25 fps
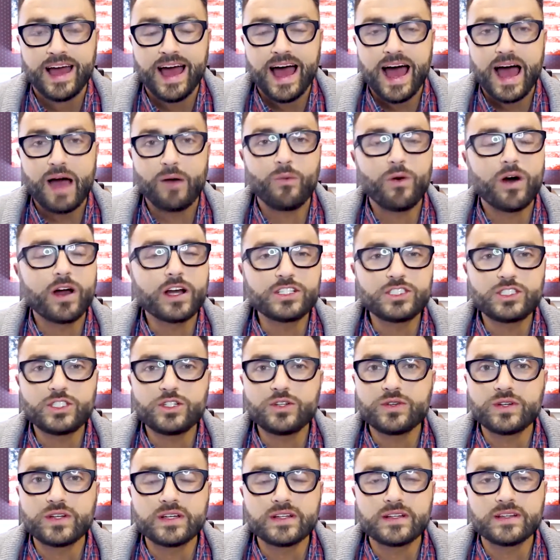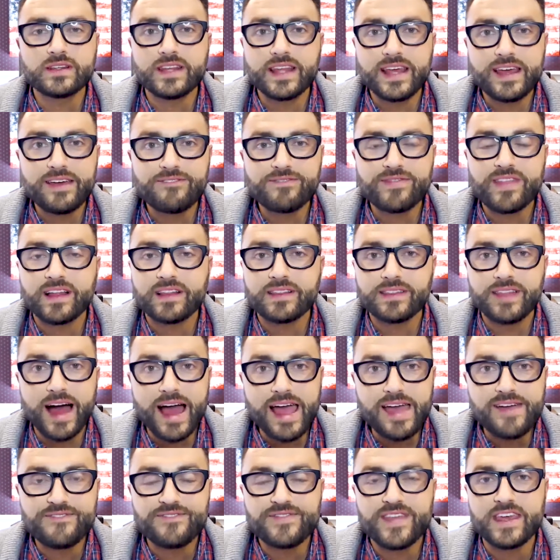I want you to live the
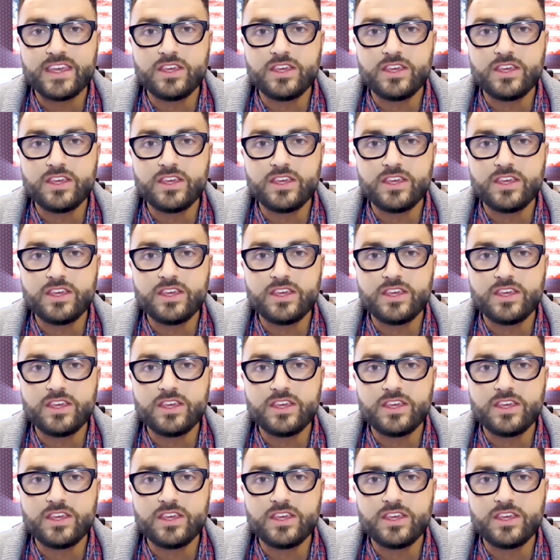life that